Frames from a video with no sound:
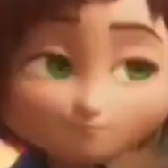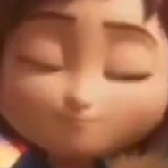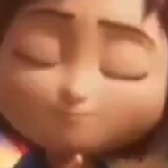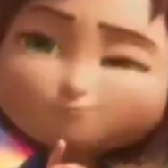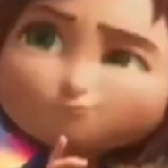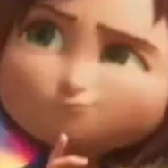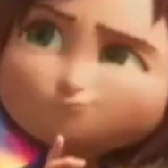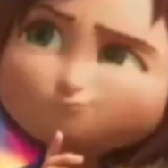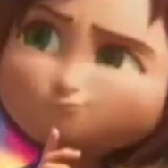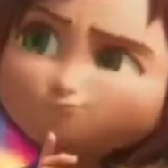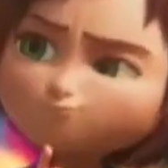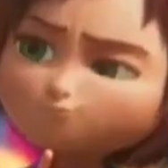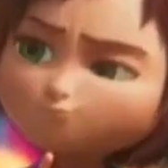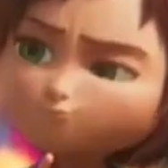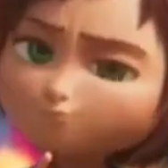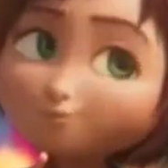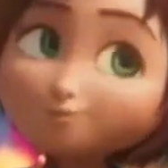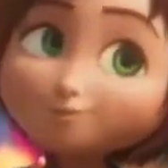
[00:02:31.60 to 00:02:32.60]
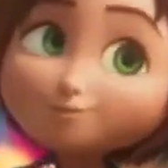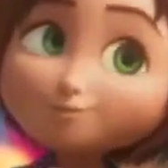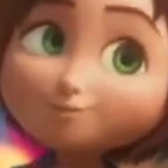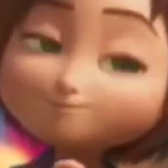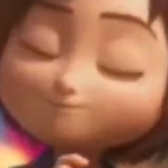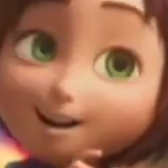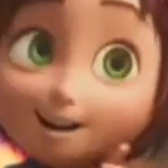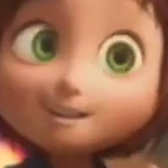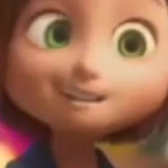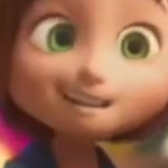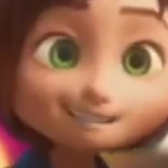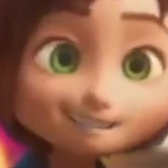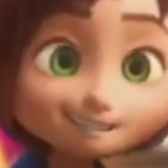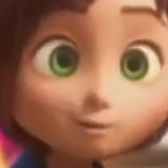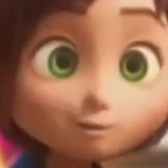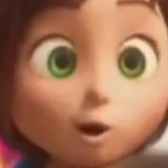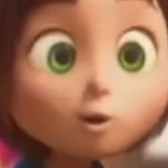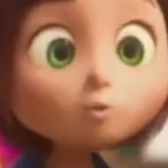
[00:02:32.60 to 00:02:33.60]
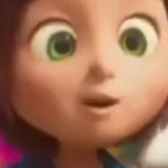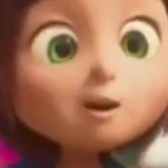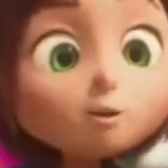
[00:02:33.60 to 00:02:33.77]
June, June! Funky, what are